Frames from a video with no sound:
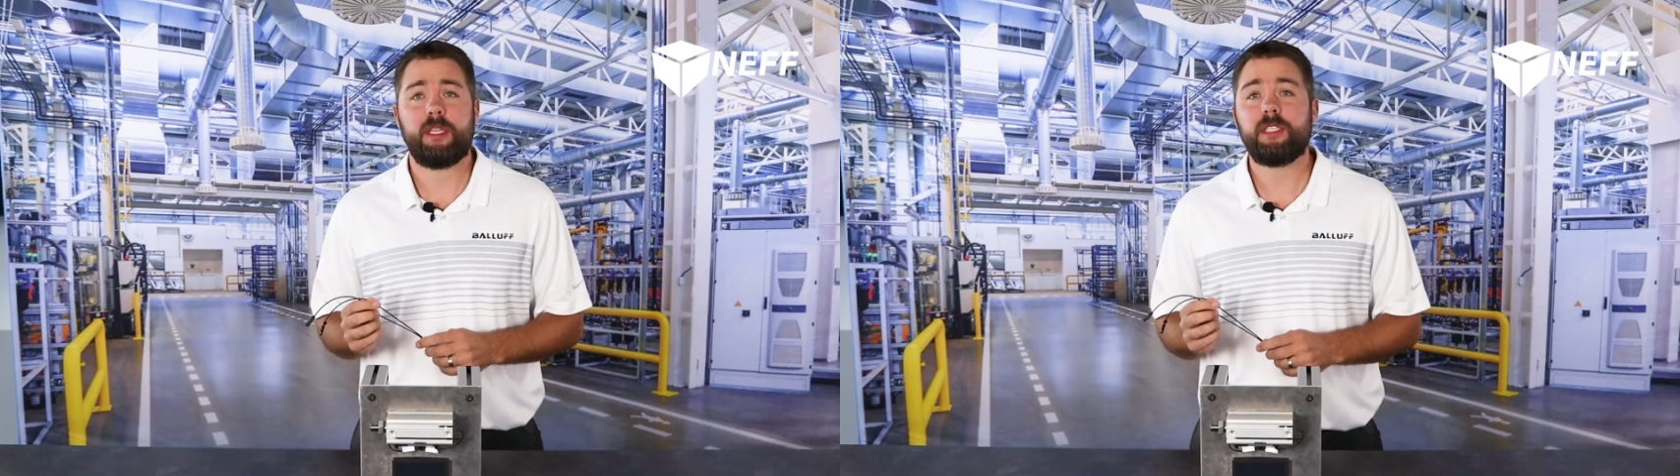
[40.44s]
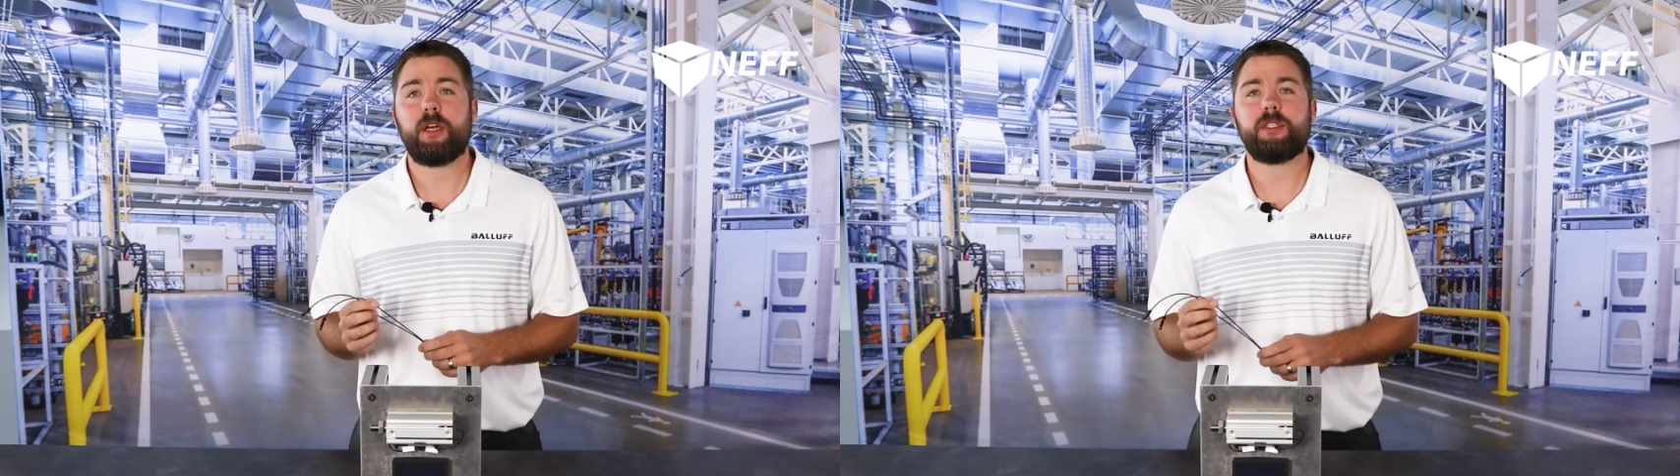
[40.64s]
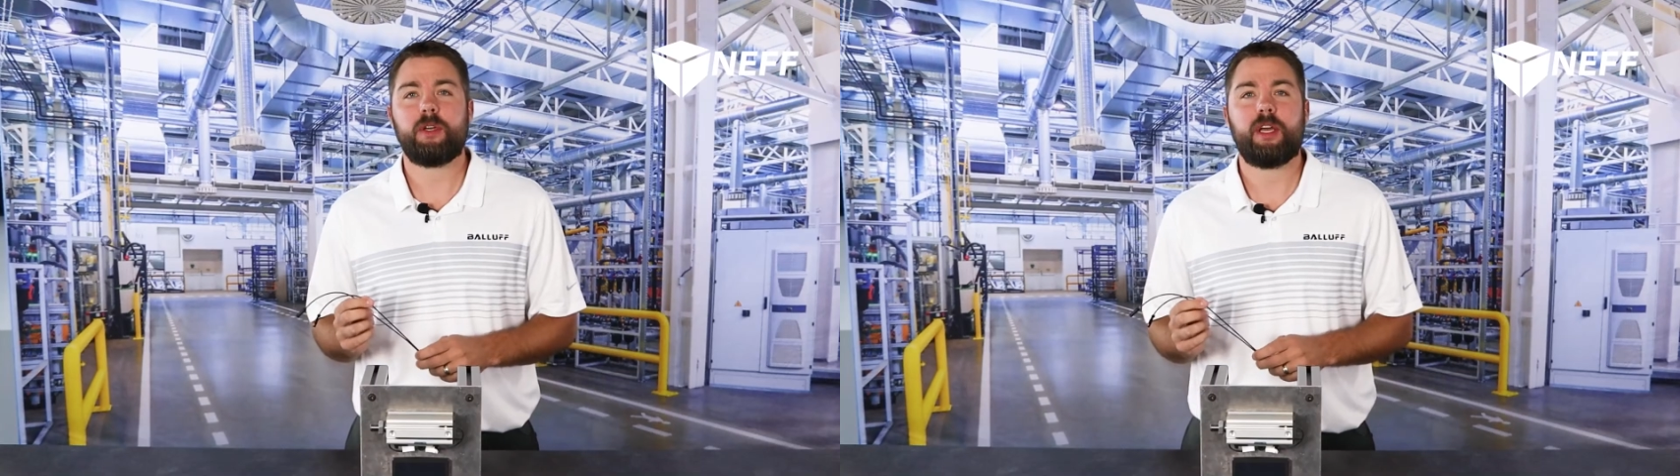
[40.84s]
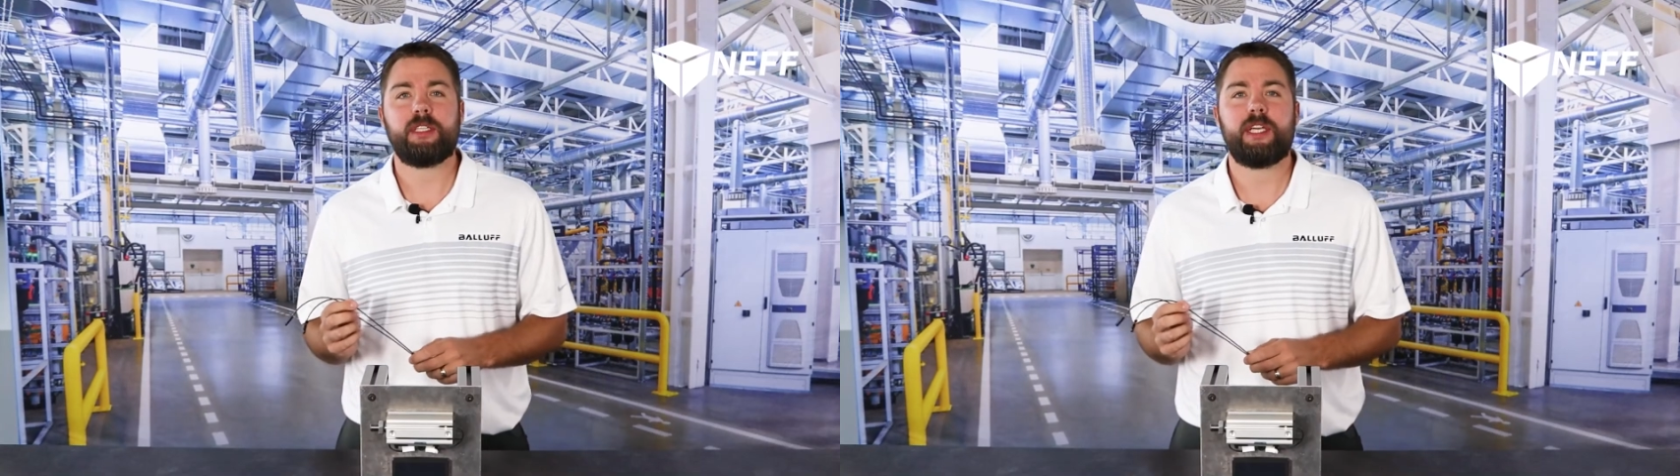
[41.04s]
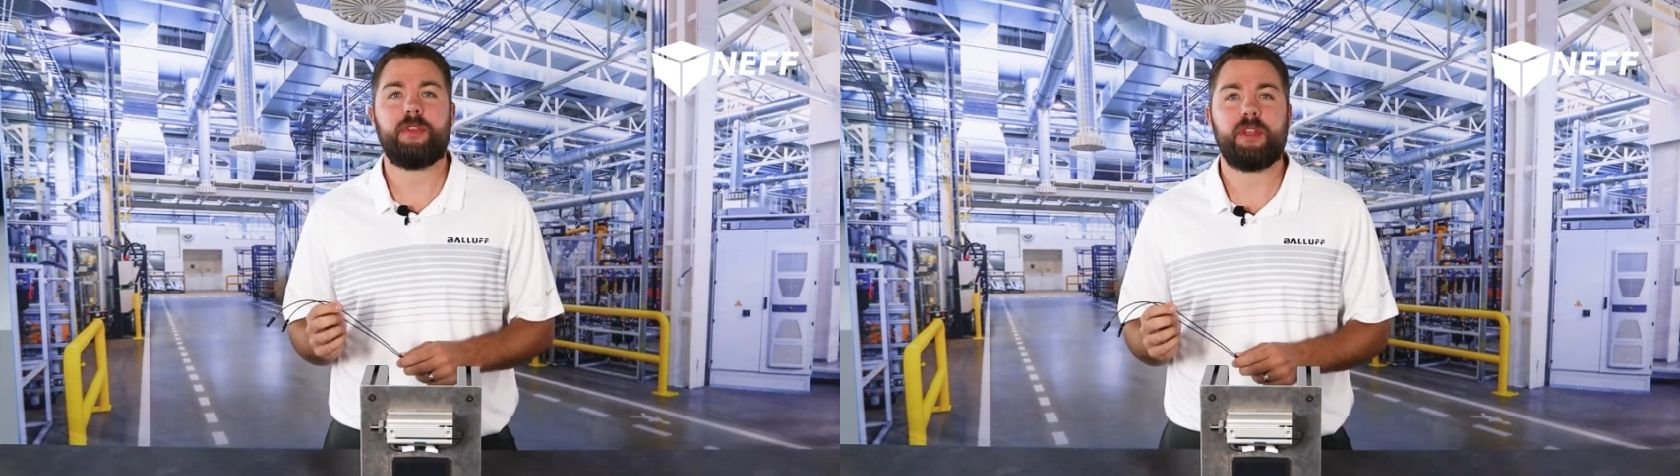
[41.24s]
This also
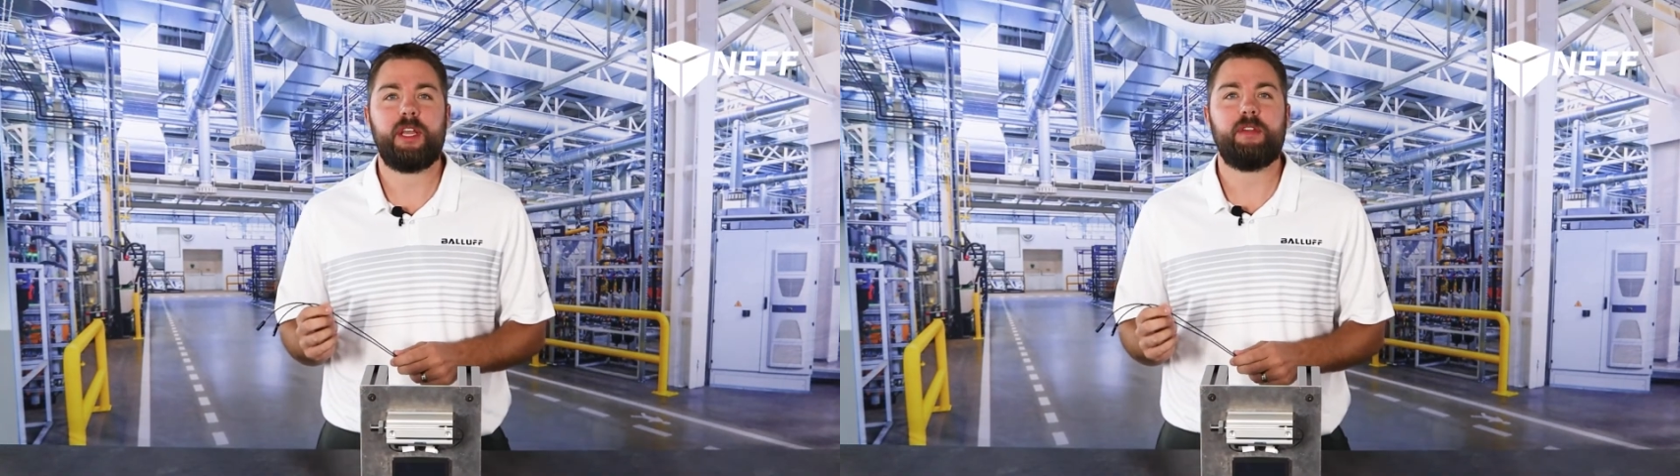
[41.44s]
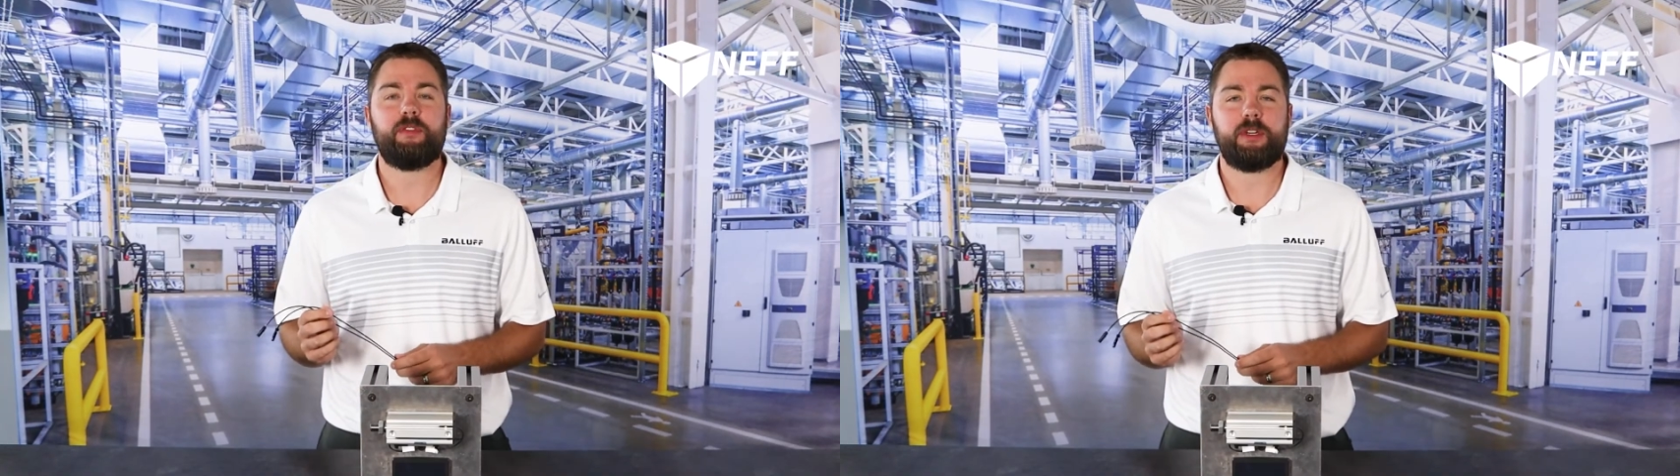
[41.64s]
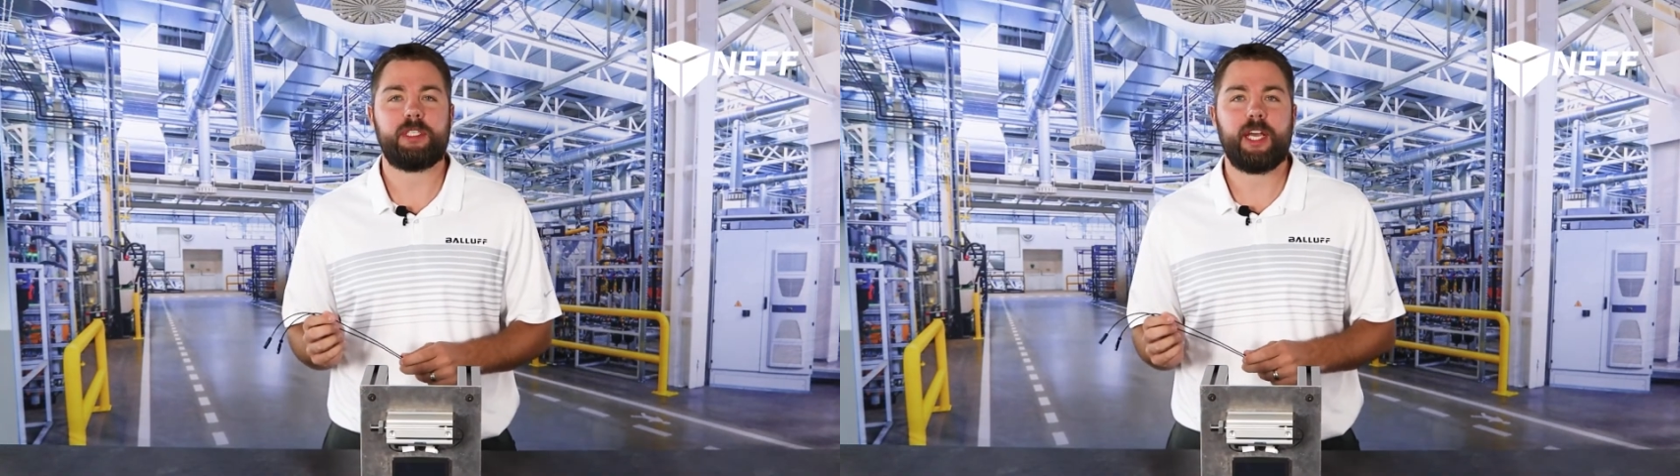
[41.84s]
cuts out the need for a